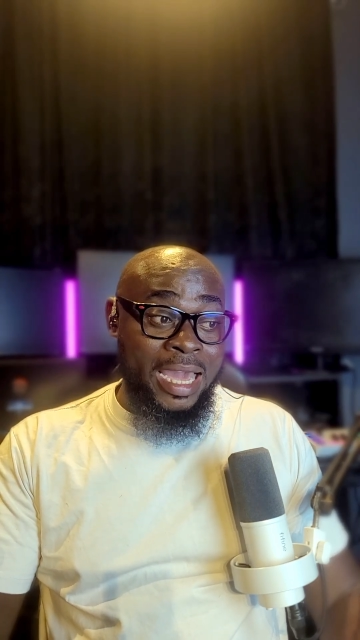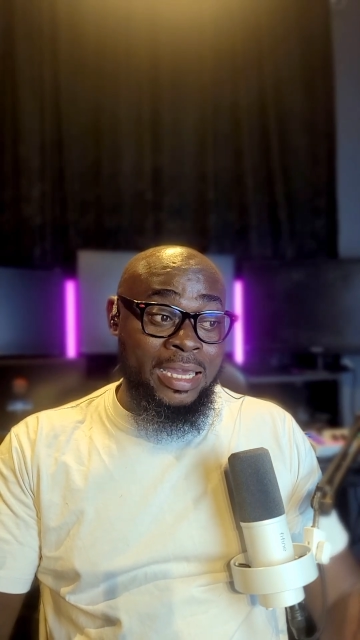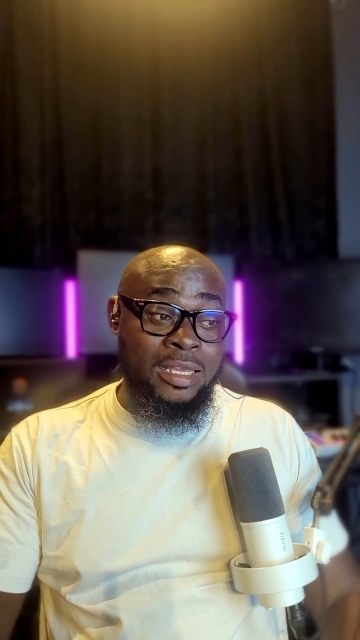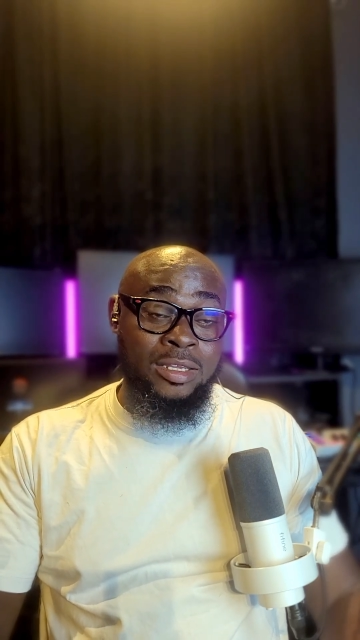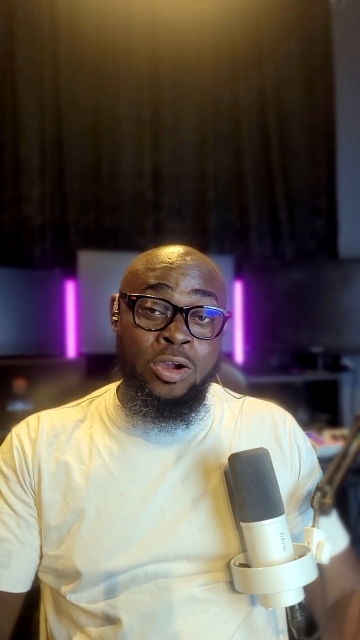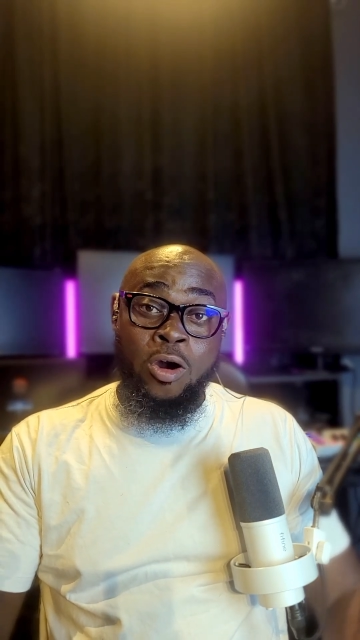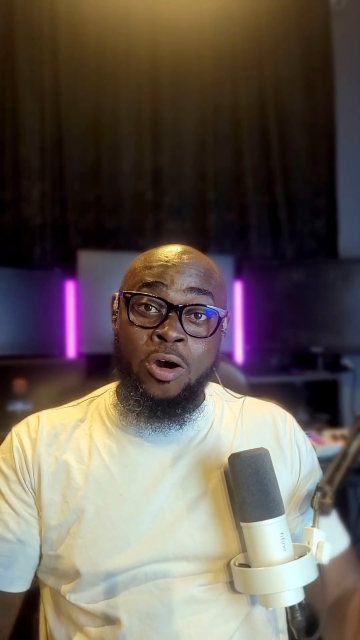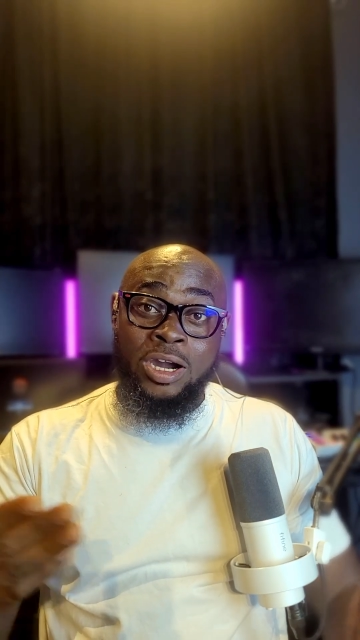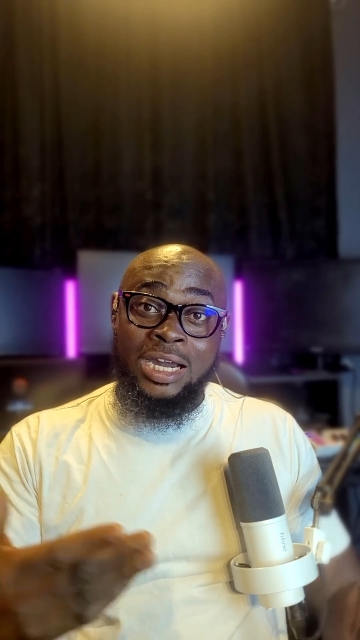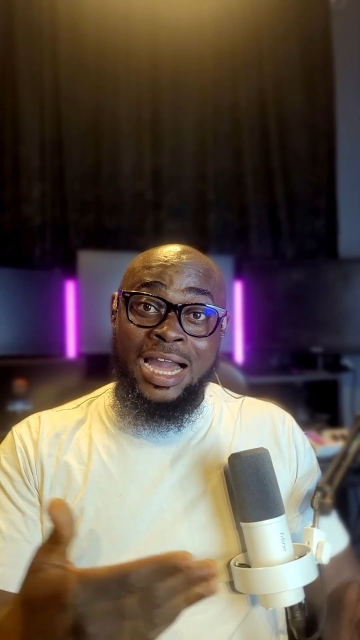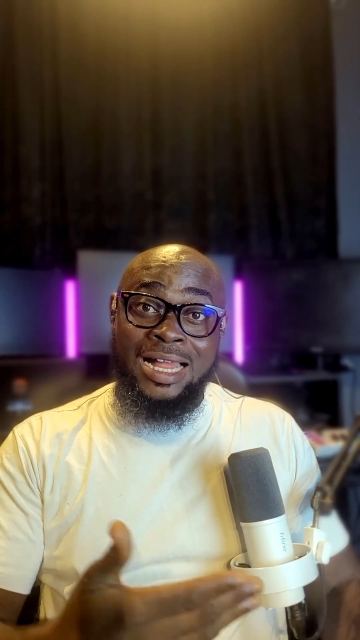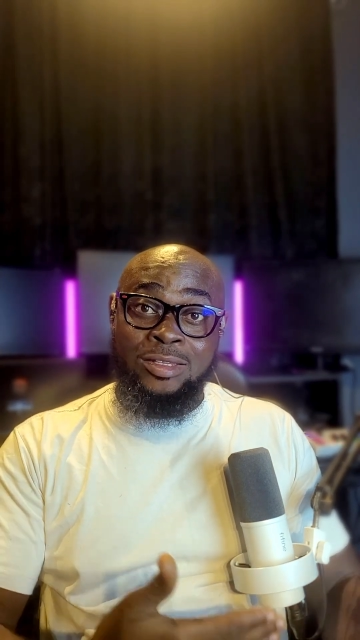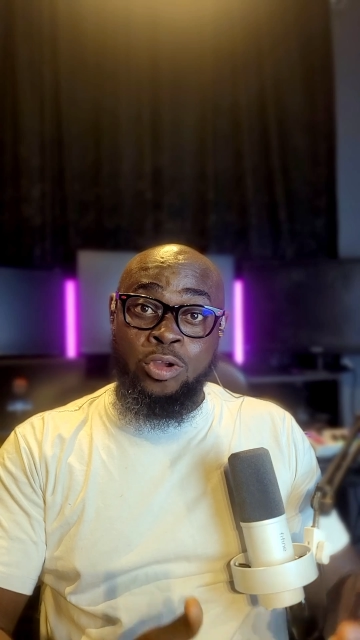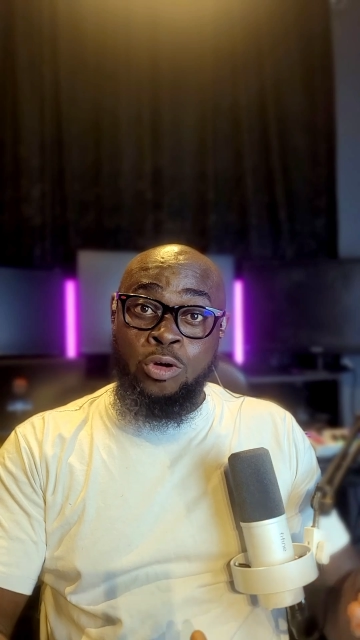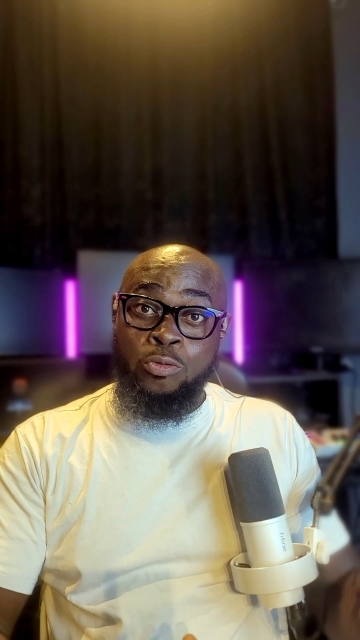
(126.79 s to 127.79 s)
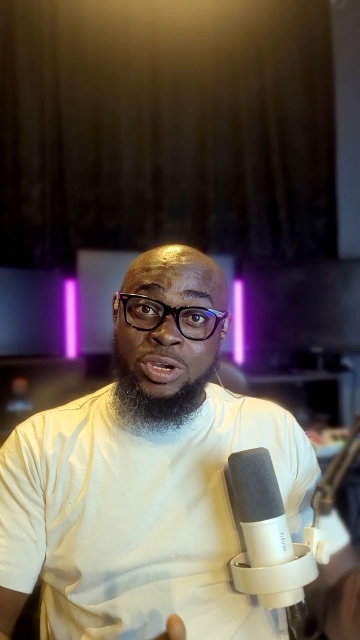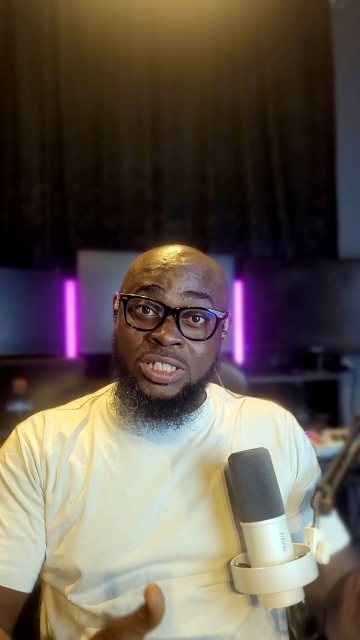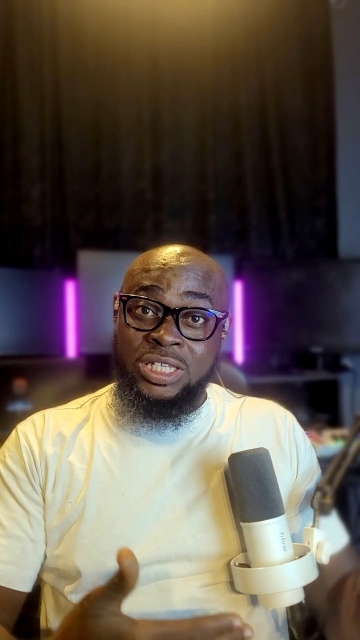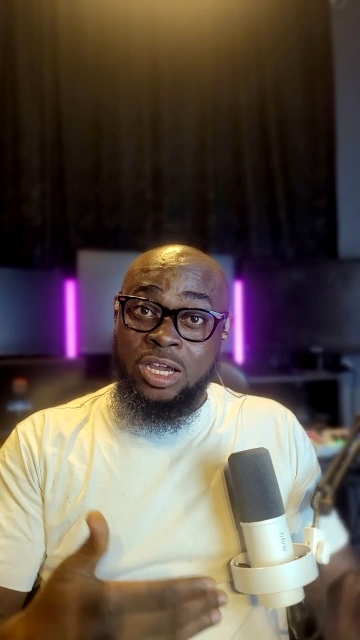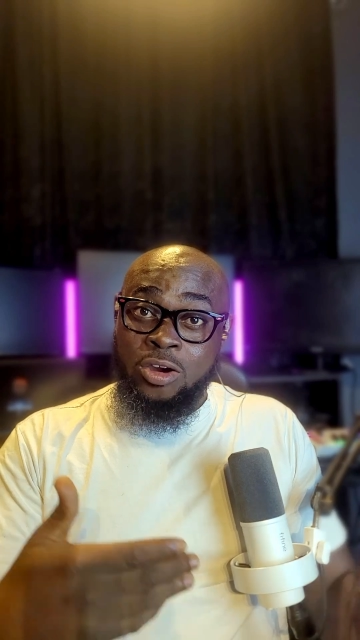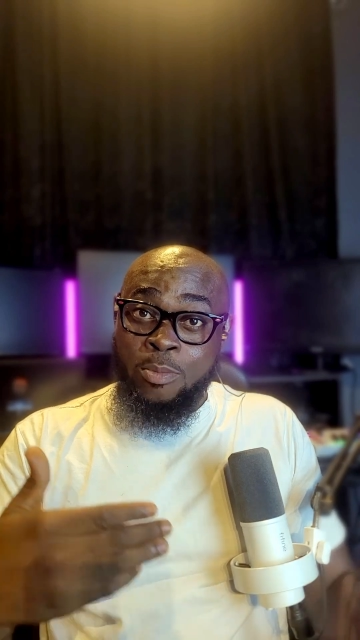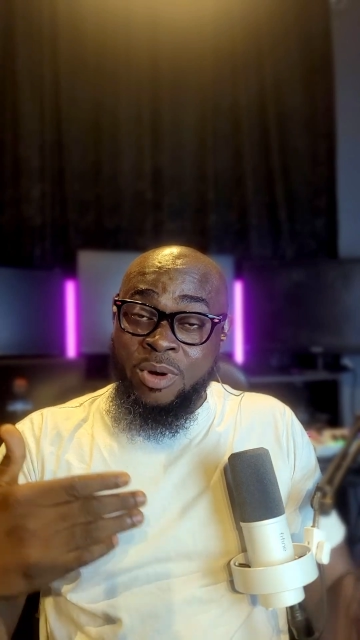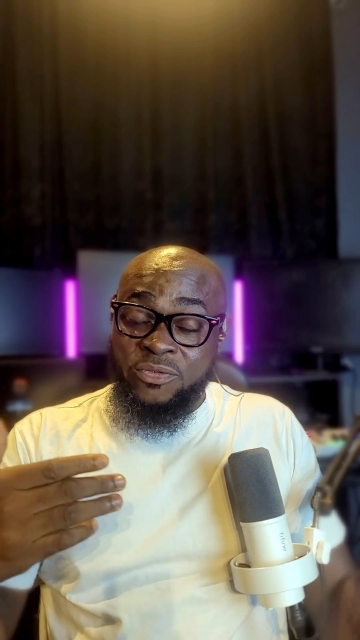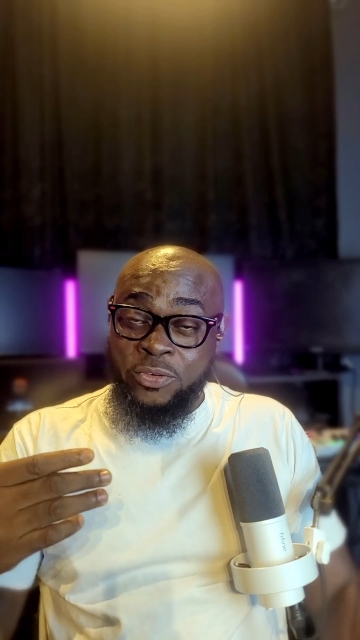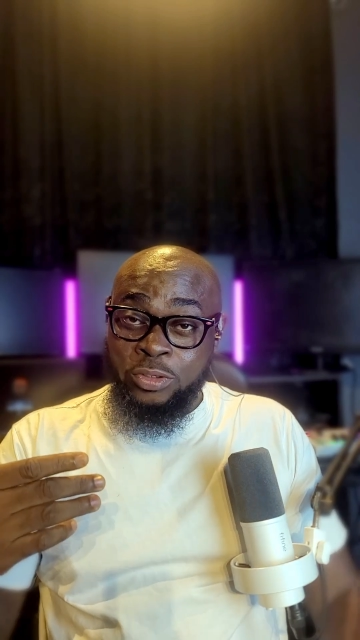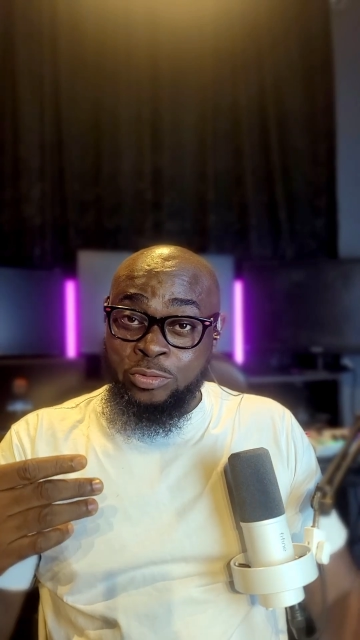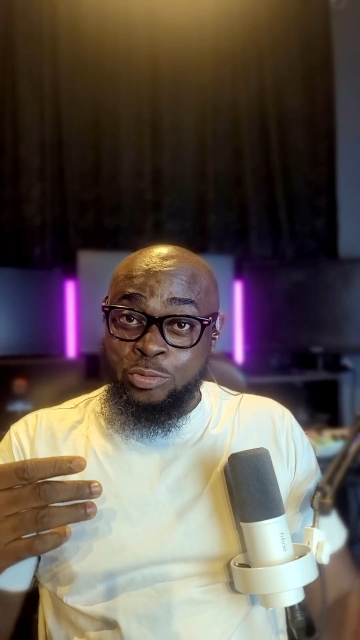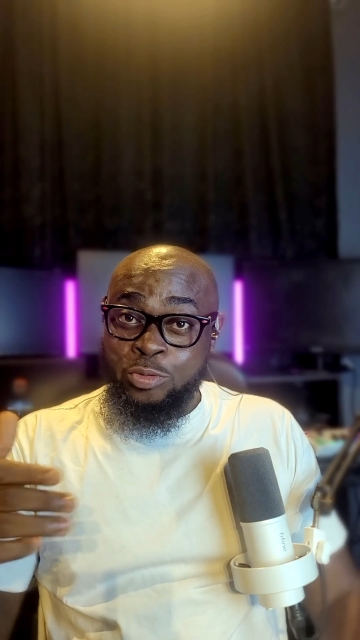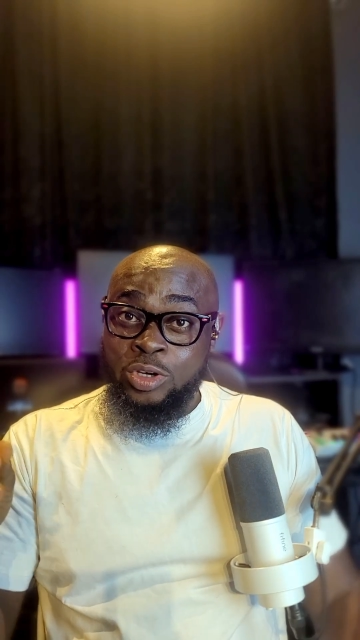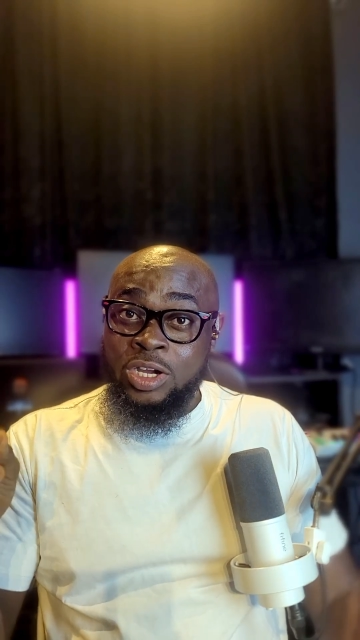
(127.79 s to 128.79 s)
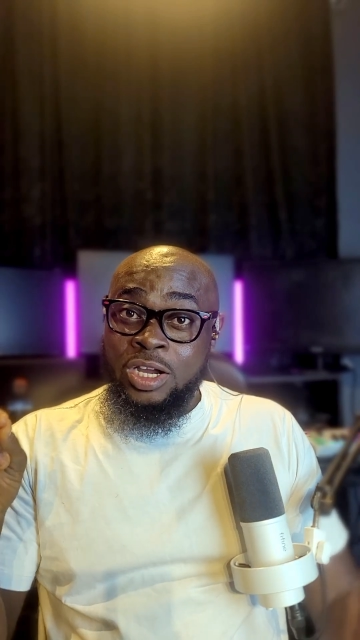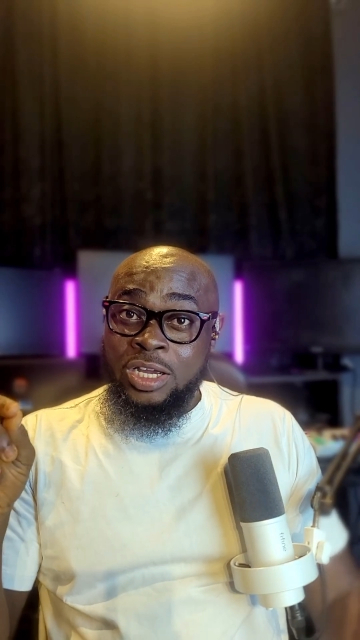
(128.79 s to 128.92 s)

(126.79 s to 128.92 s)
your carton where you take come off for school.